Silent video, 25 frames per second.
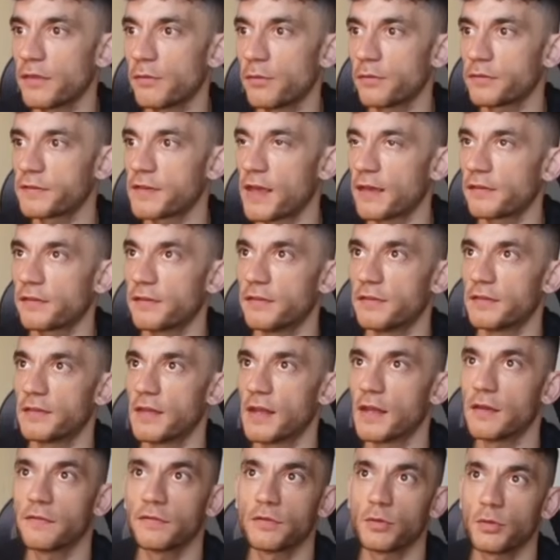that we've tested
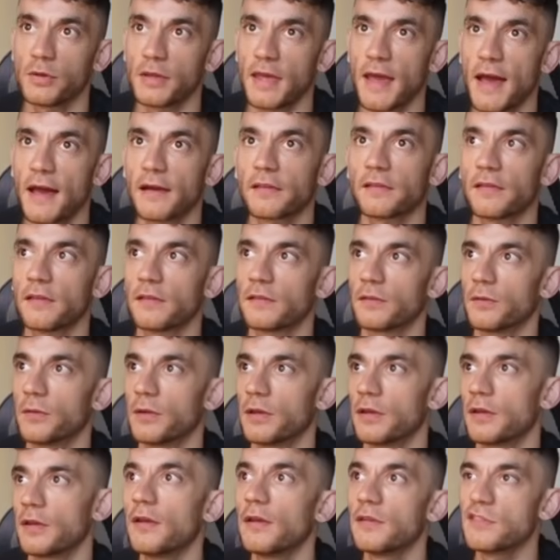today, if you want to get access to
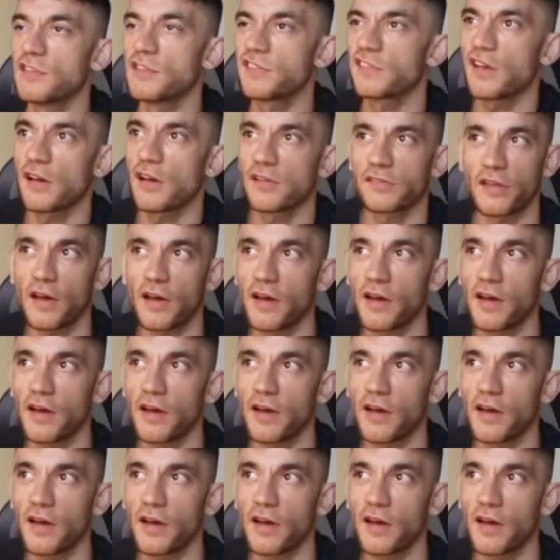it, just go to